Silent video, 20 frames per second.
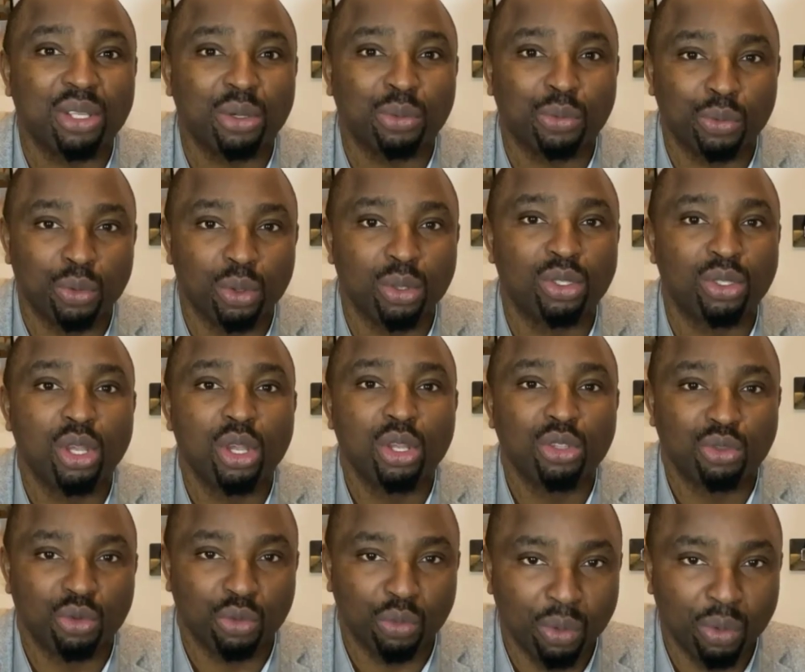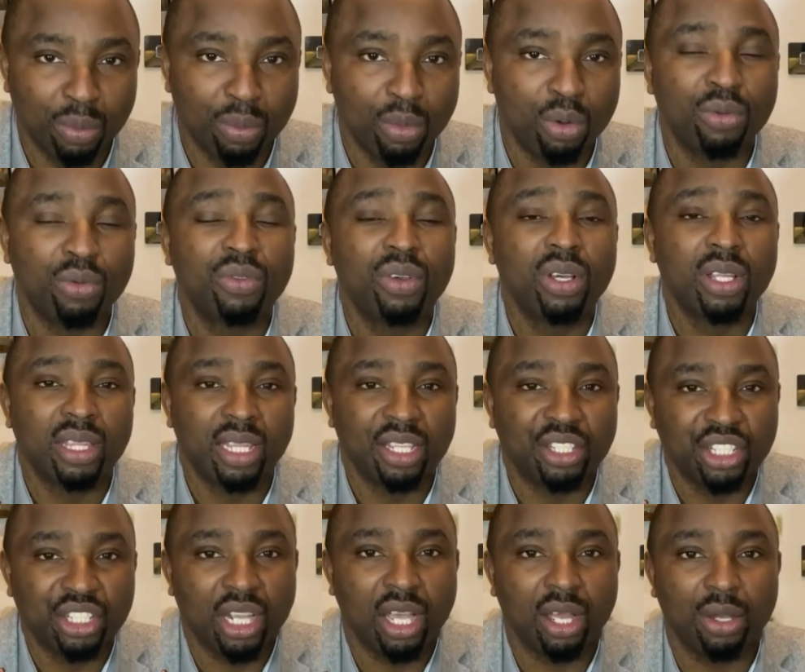route to remove the
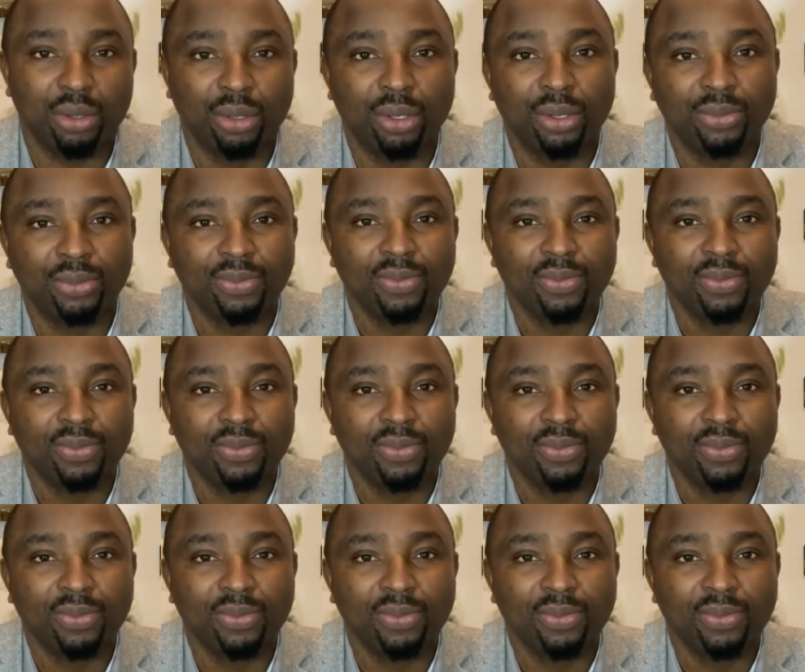child.